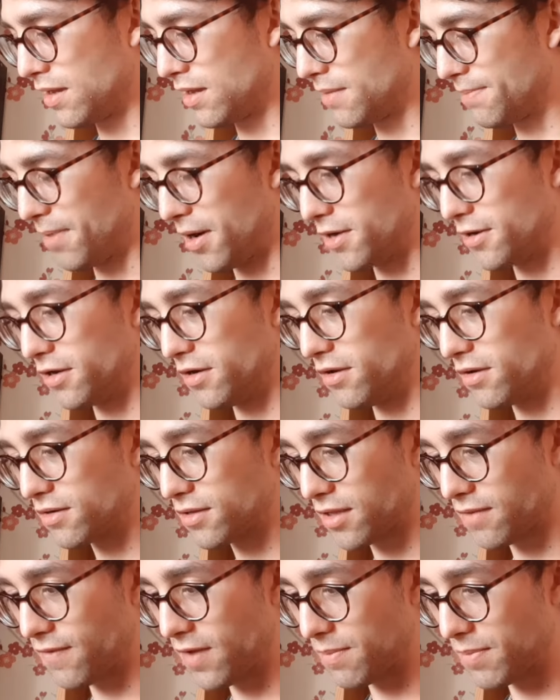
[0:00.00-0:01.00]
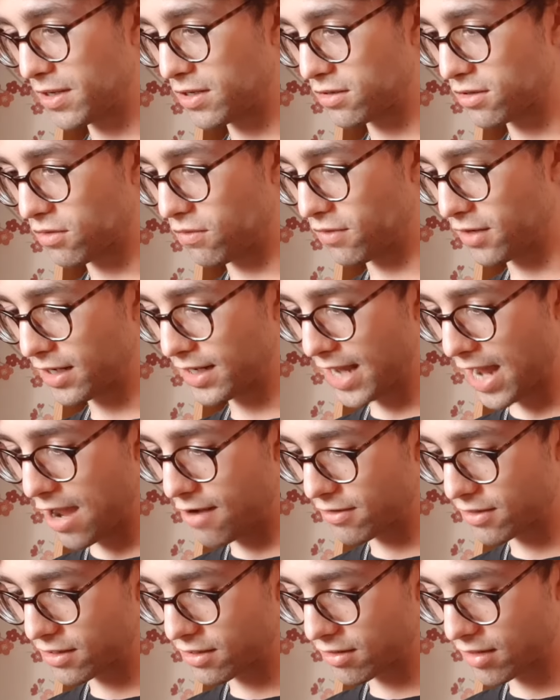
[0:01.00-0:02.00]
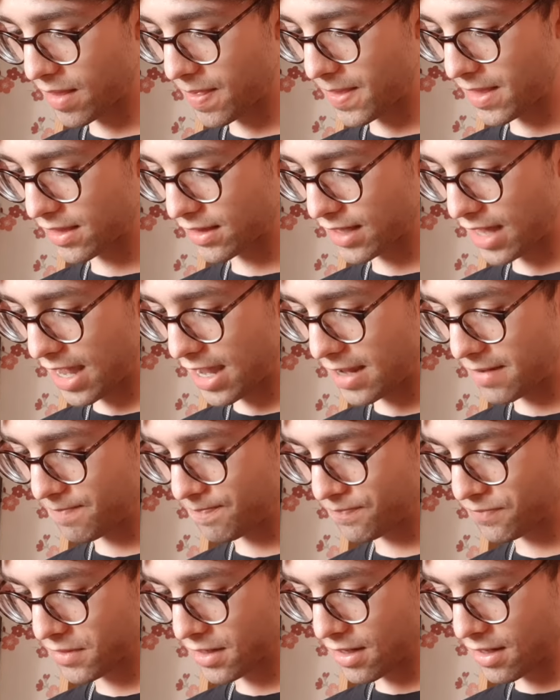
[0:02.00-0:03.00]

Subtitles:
by the looks of it, because all the characters in this game